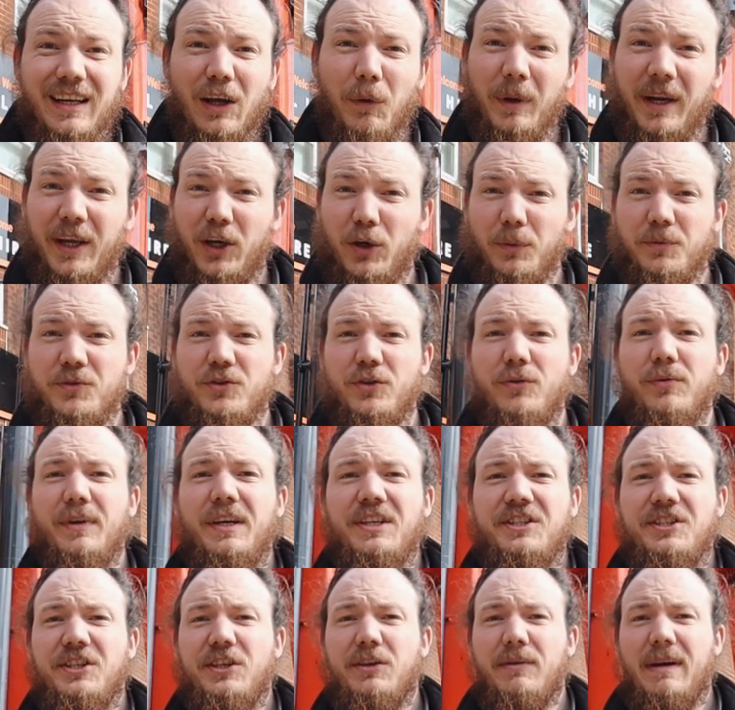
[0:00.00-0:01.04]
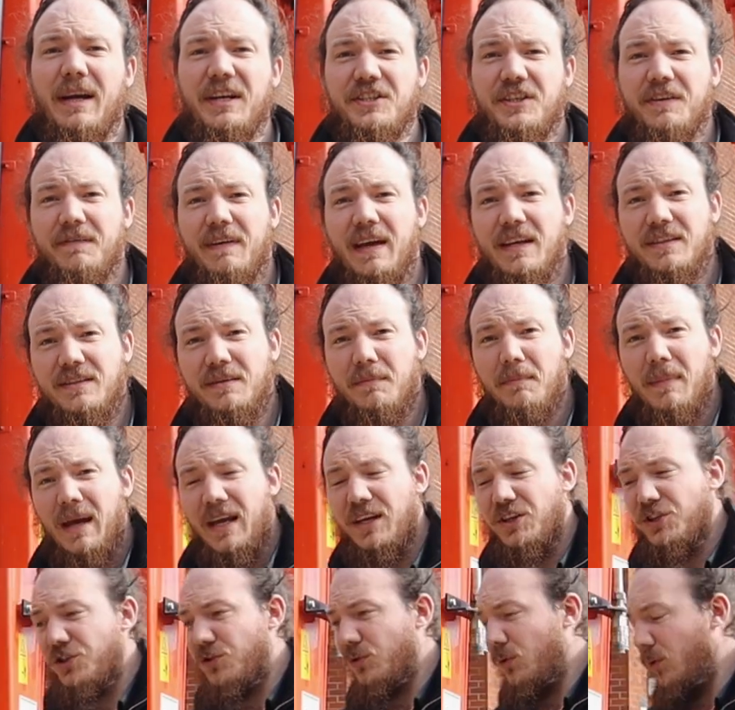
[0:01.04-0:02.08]
Now when it comes to greasing your excavator,
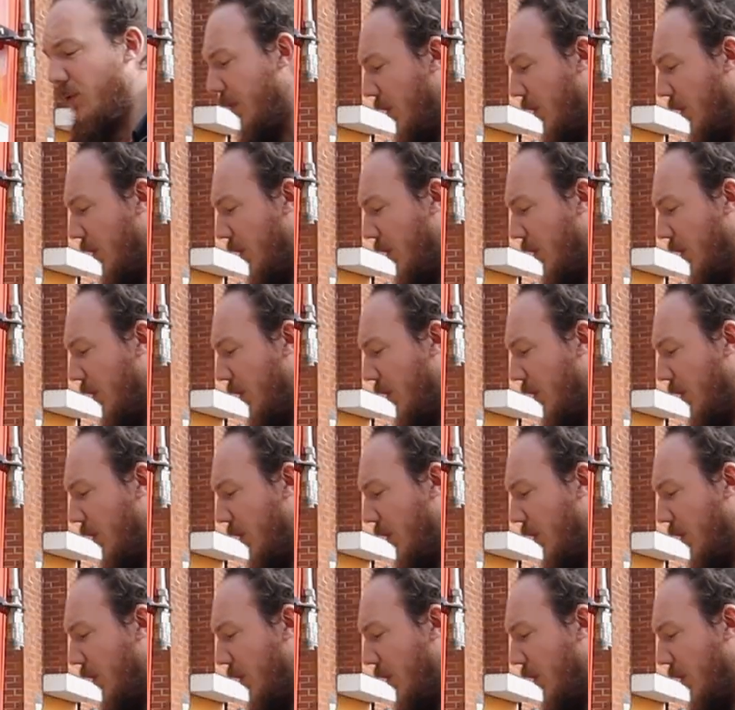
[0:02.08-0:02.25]
make sure